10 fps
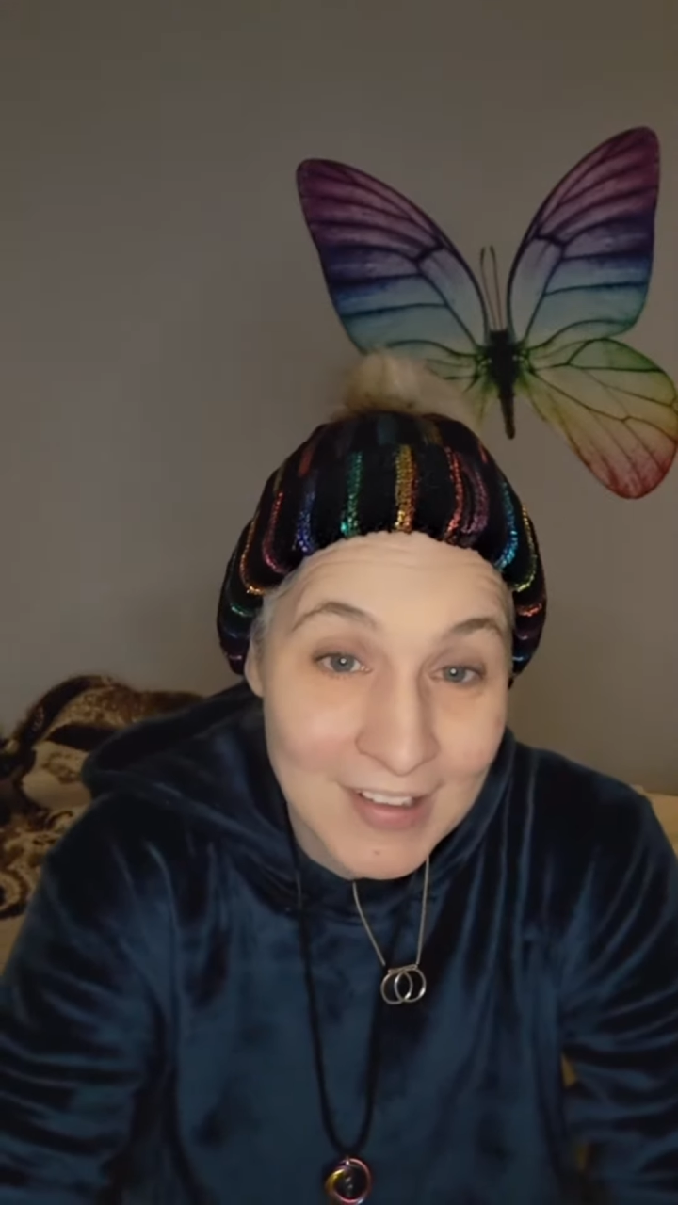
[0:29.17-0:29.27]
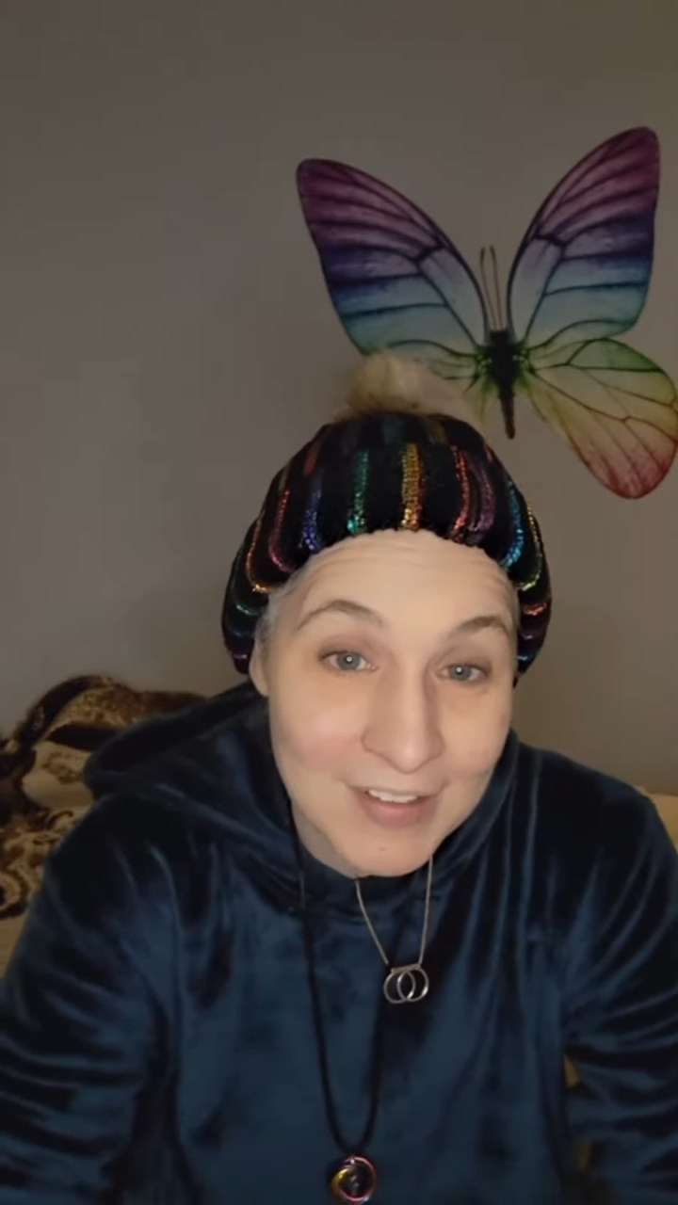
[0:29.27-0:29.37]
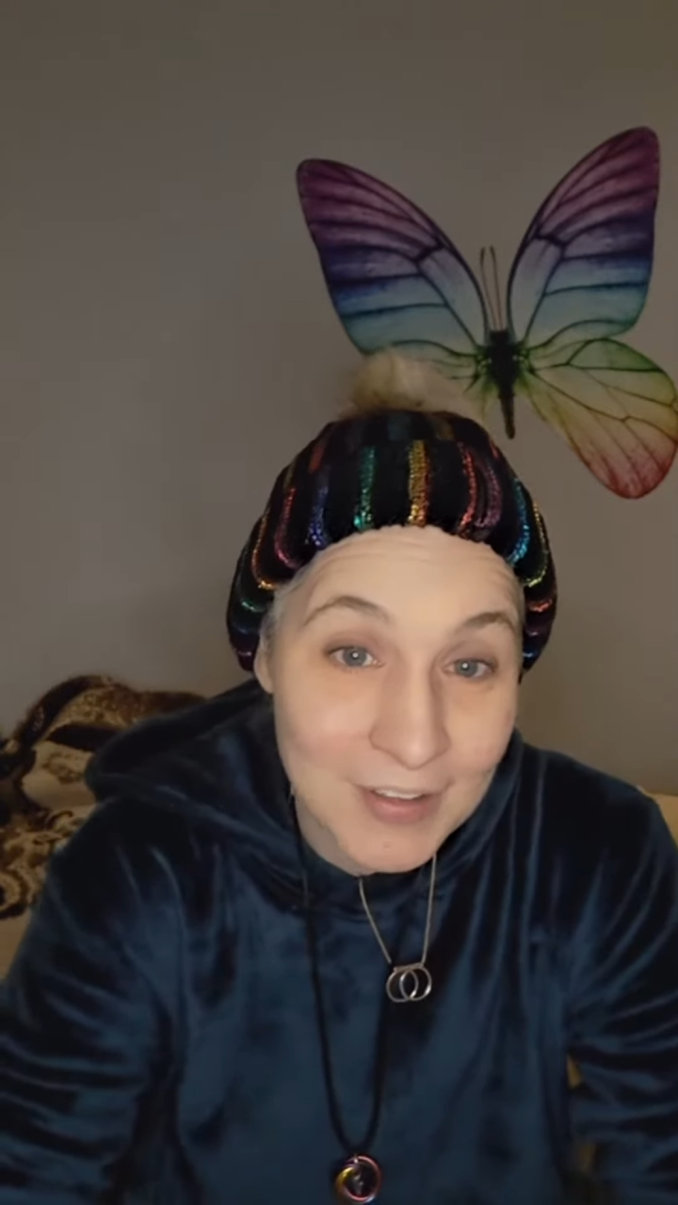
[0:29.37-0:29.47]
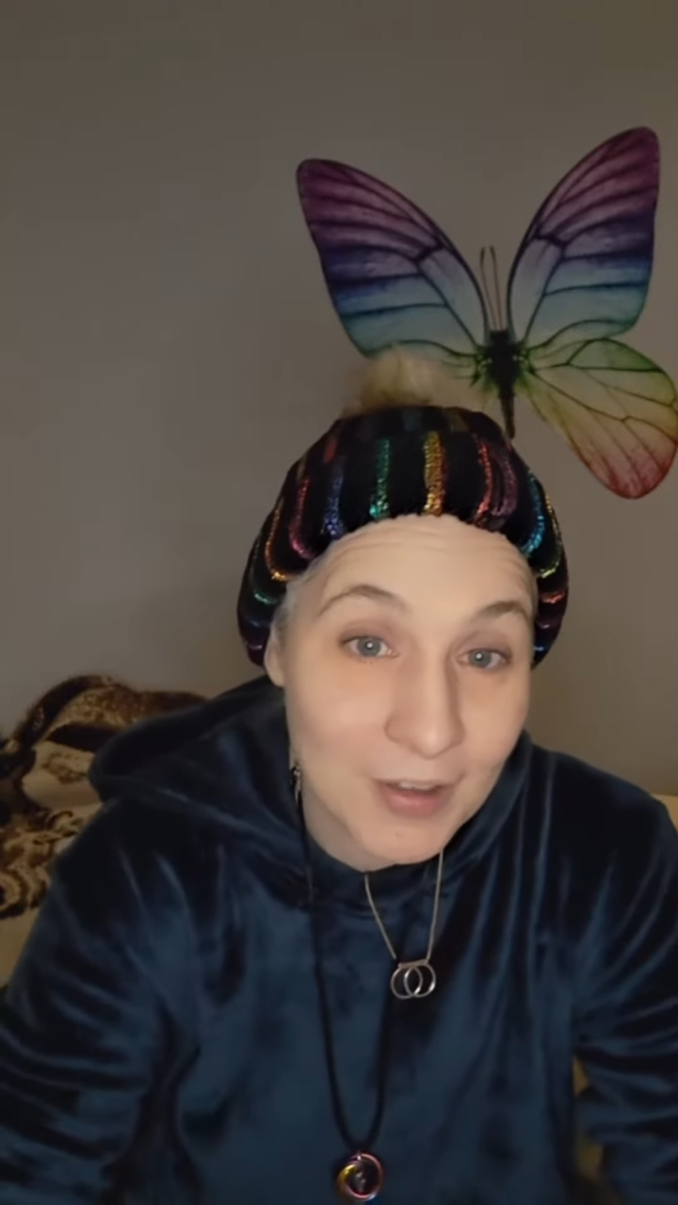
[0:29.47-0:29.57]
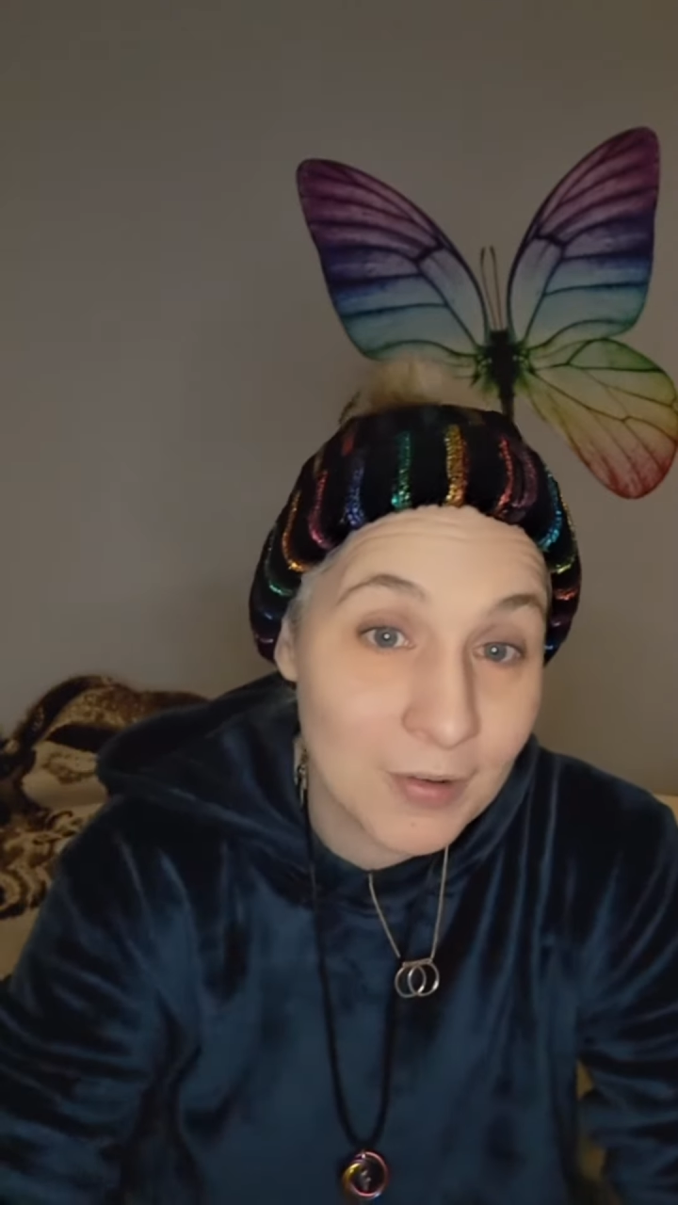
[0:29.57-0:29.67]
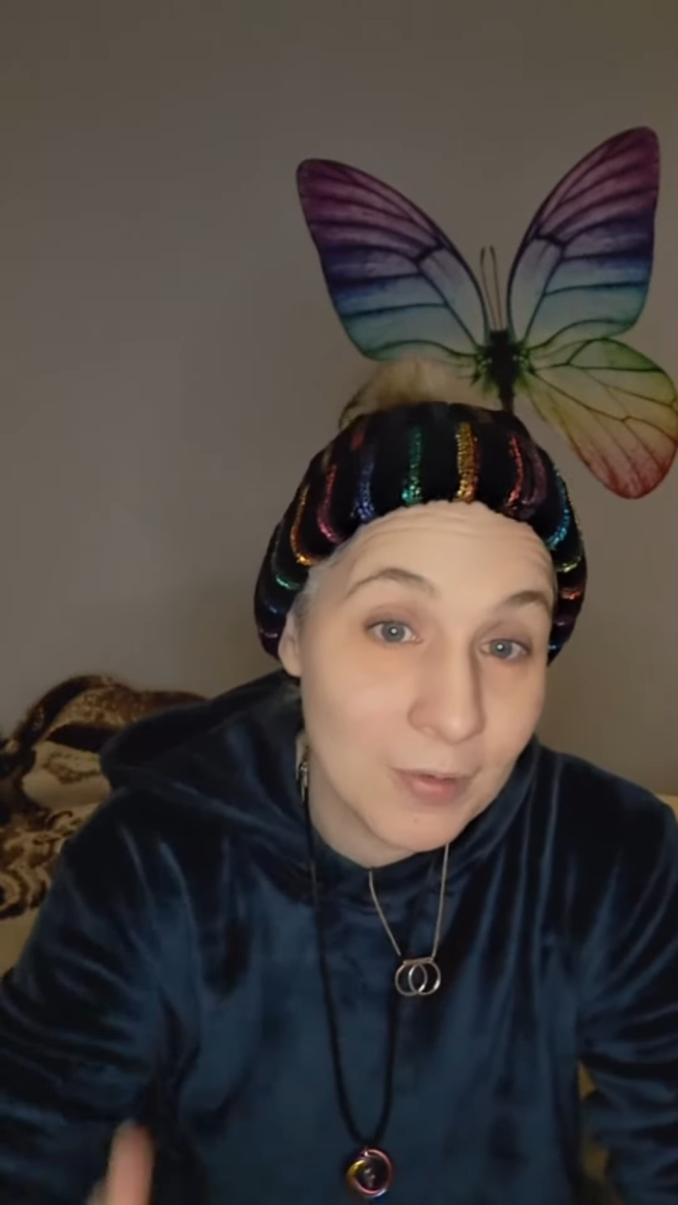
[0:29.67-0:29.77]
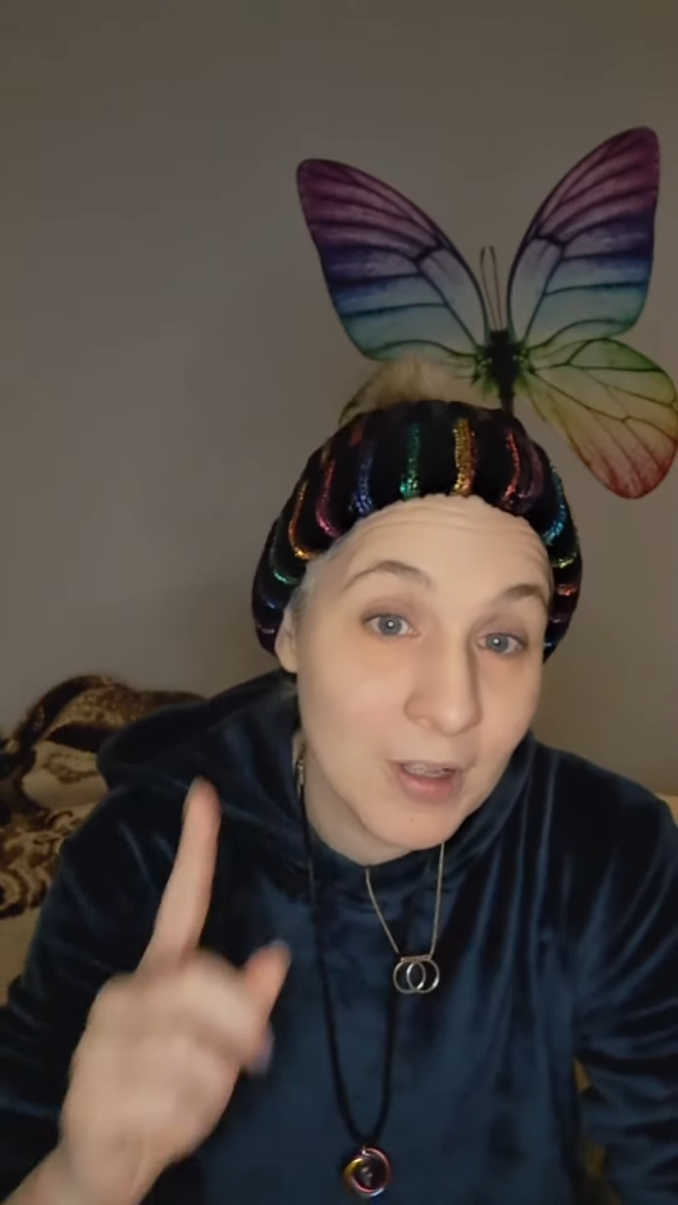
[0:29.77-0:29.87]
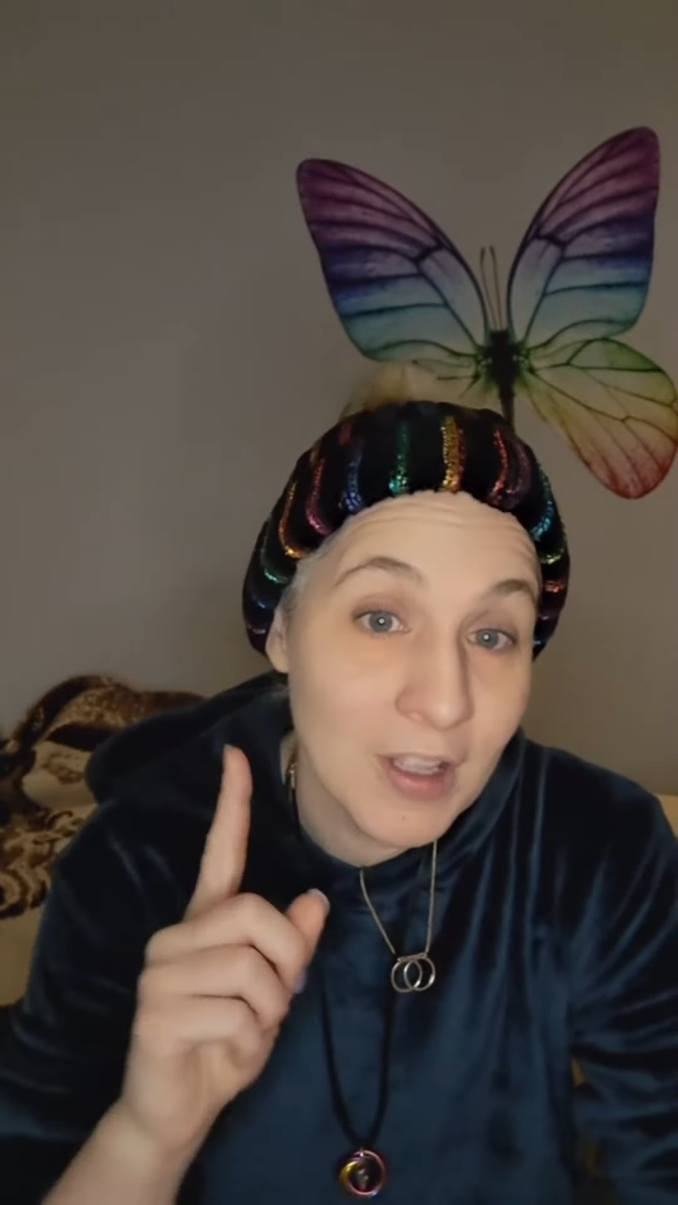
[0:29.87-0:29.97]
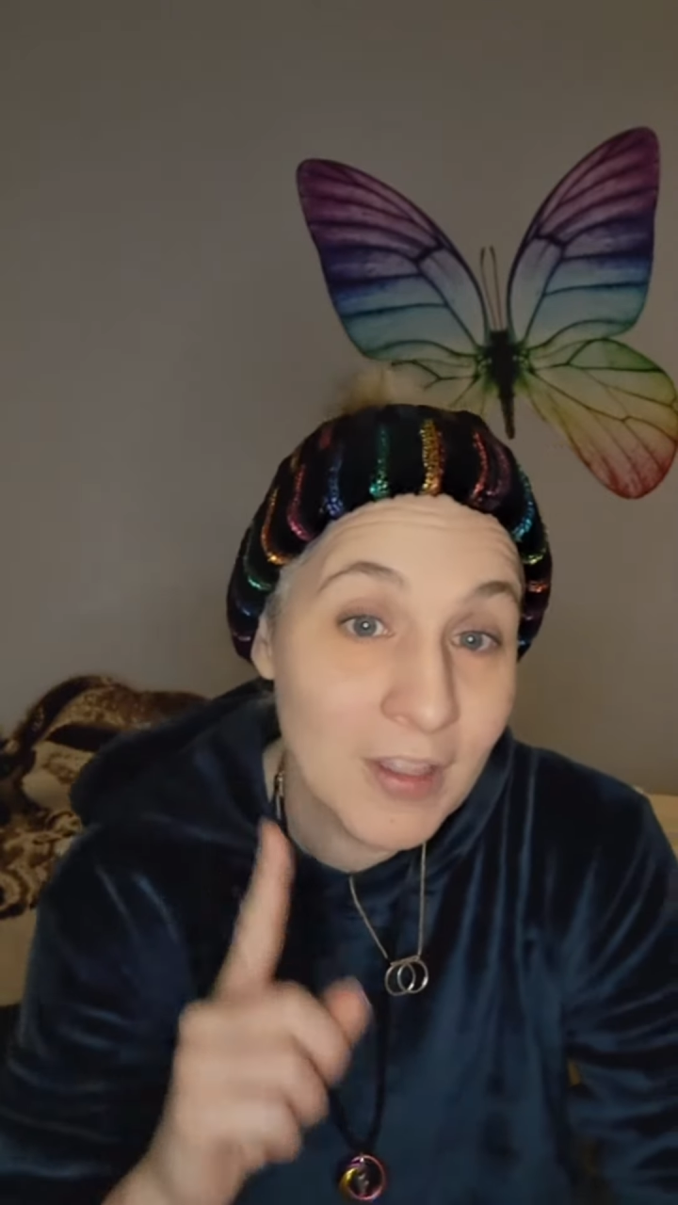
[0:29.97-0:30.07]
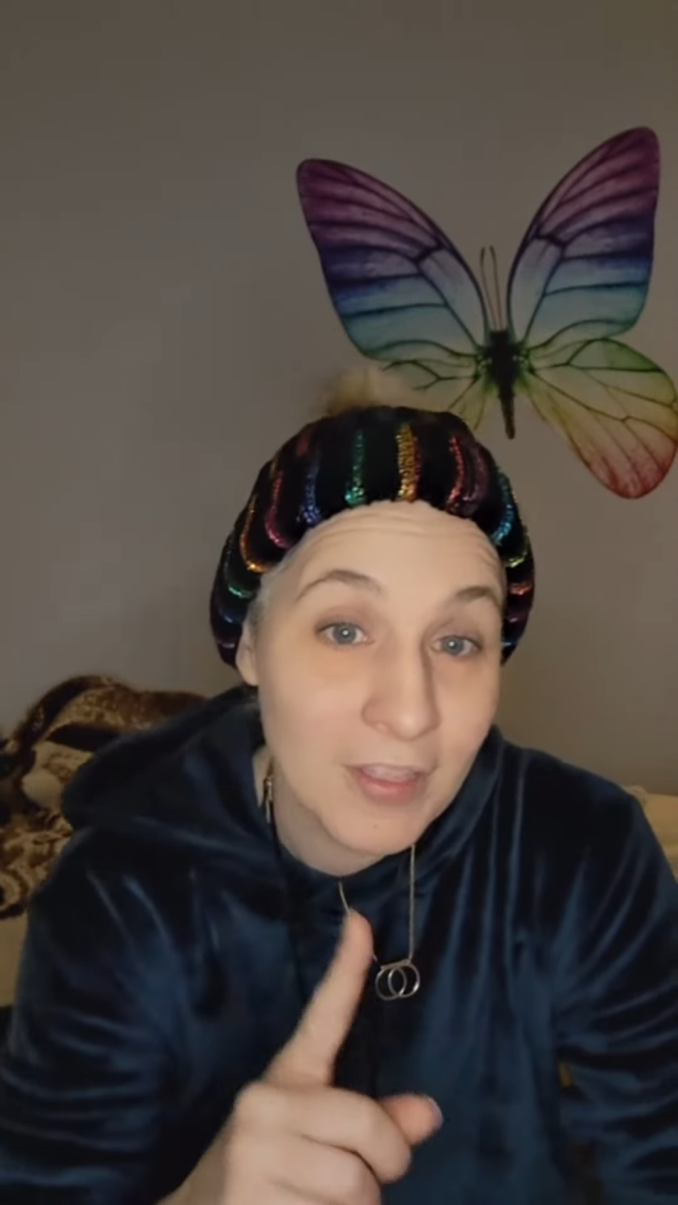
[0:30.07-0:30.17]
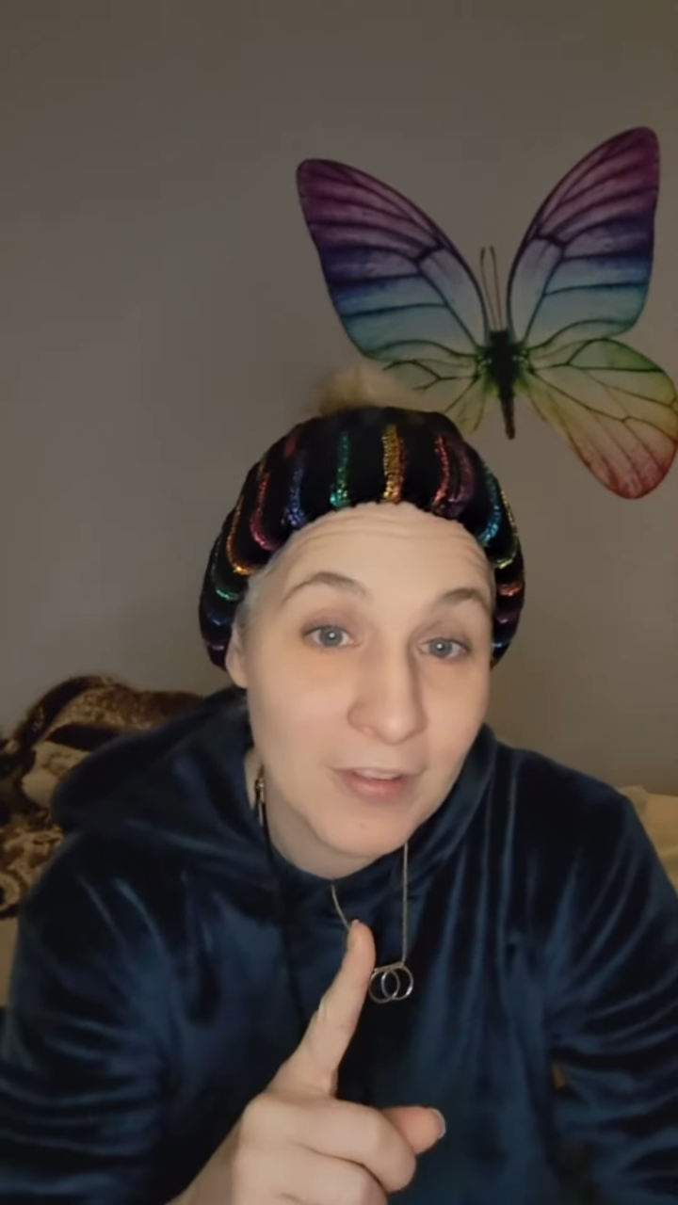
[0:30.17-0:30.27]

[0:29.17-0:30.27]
So the